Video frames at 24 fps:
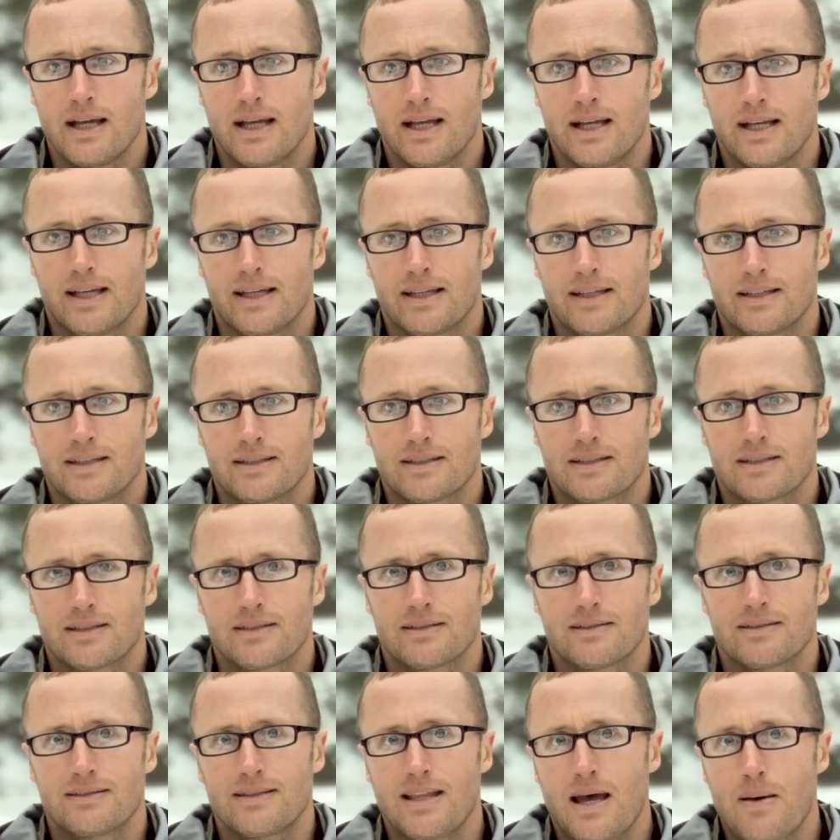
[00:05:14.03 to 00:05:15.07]
And
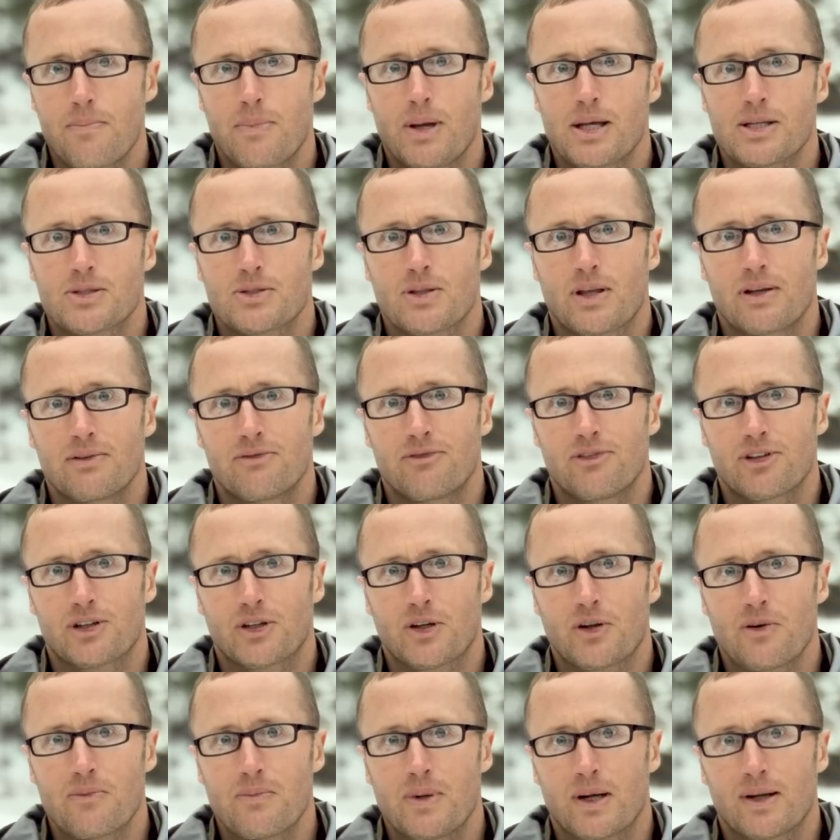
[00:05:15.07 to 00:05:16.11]
that baseline
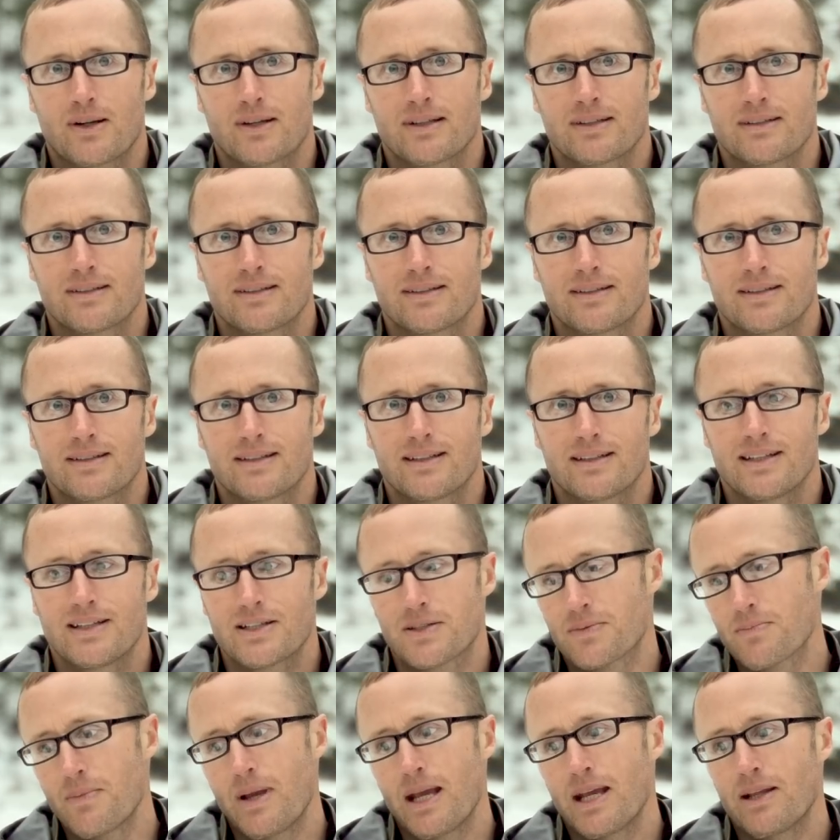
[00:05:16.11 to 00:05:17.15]
figure of merit
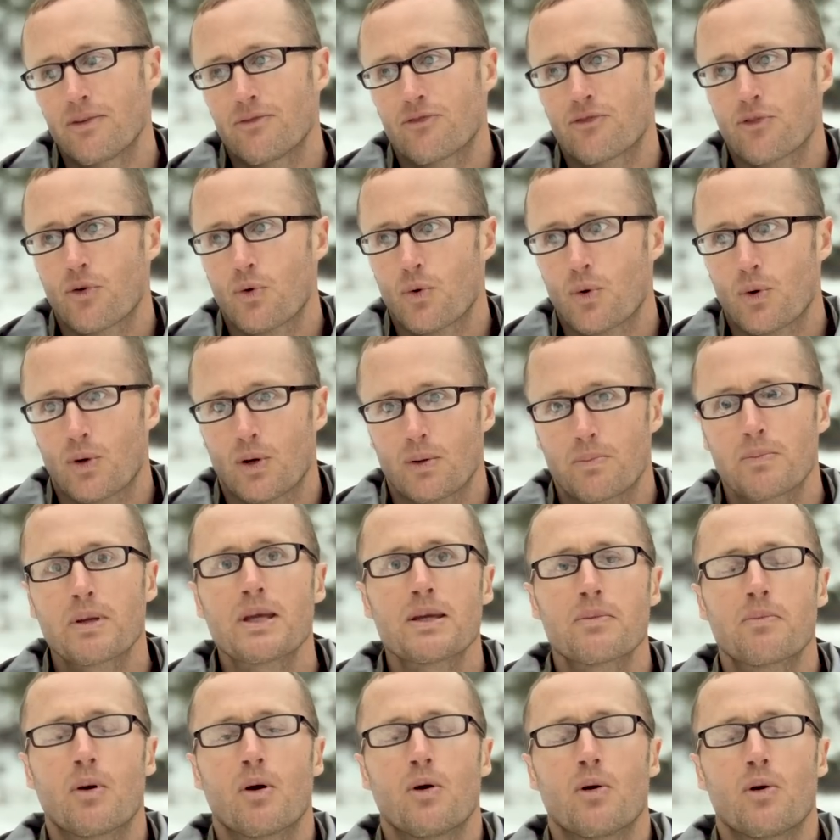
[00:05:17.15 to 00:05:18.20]
is made for
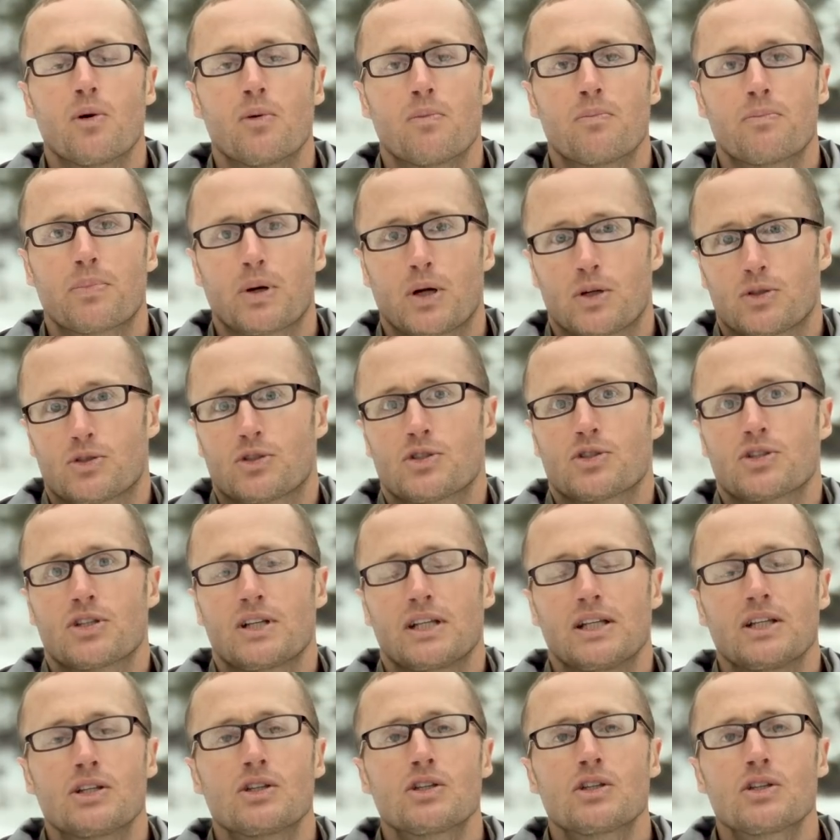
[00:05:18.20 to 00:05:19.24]
people
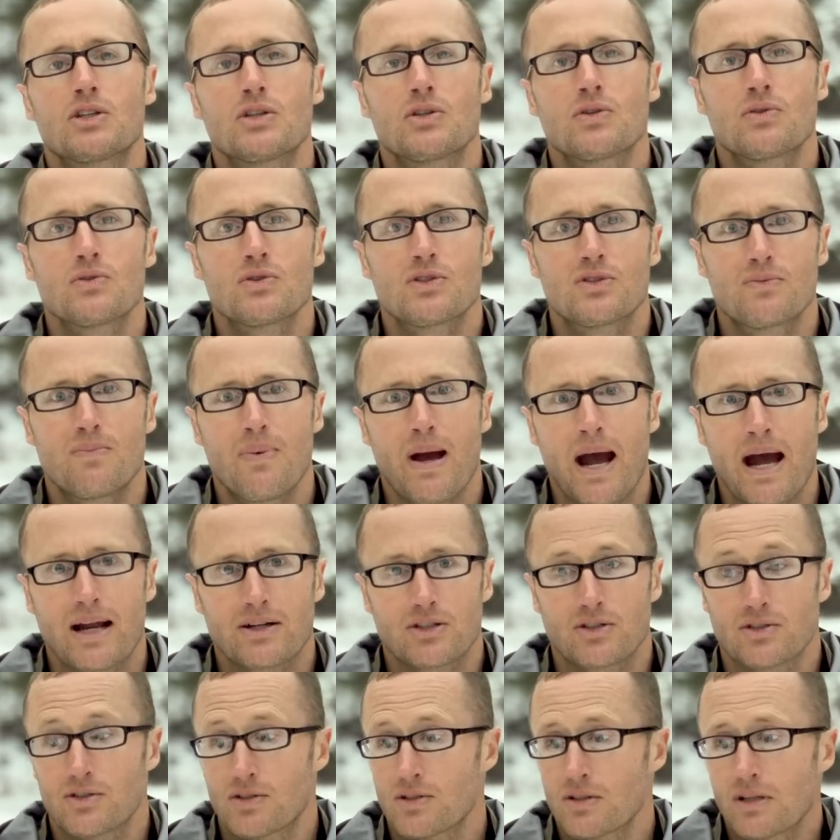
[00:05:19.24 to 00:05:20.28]
purchasing huge
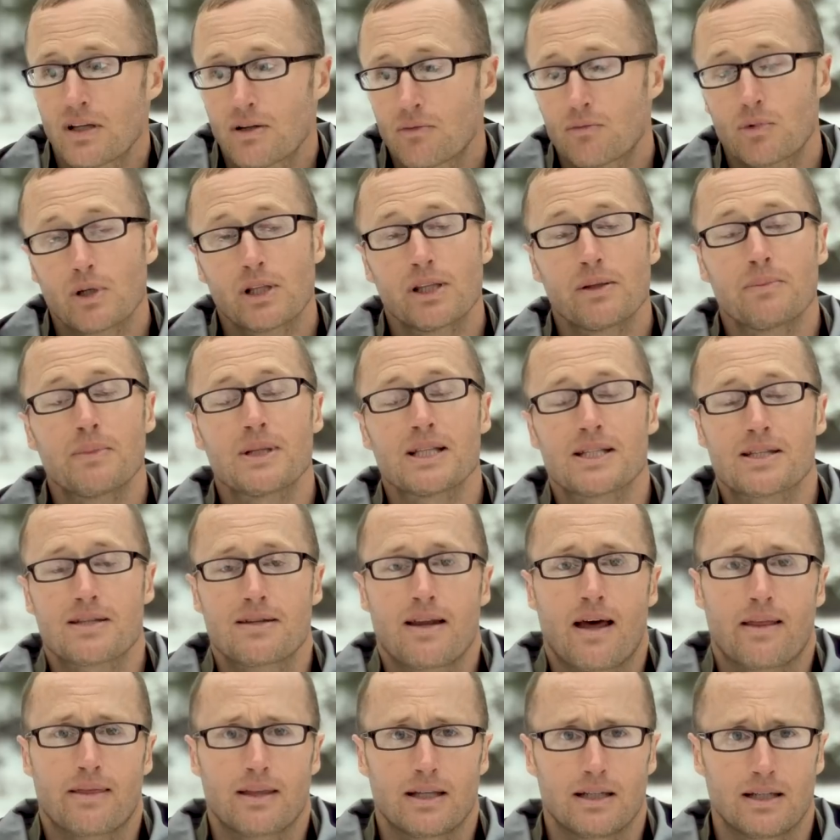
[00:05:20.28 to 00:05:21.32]
batches. It really means
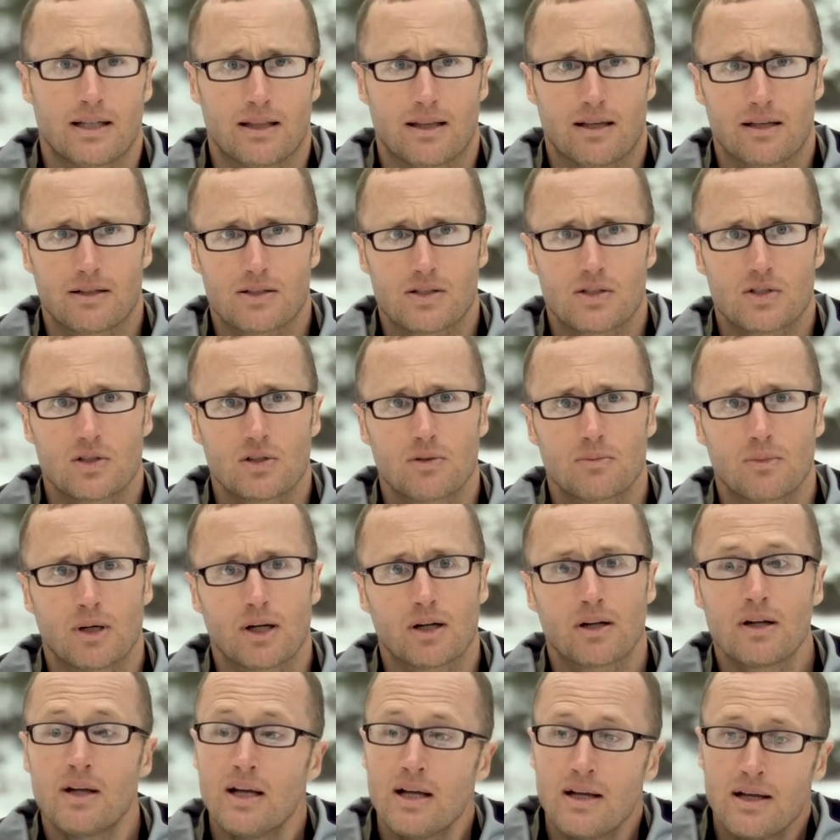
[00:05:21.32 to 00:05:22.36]
nothing to the
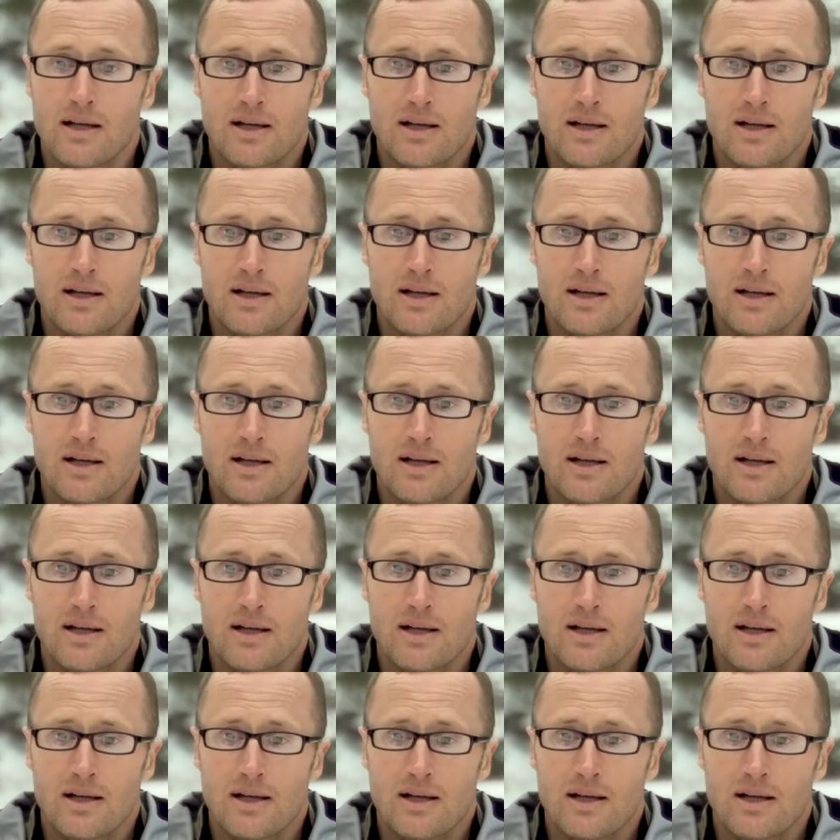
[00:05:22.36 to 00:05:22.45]
consumer.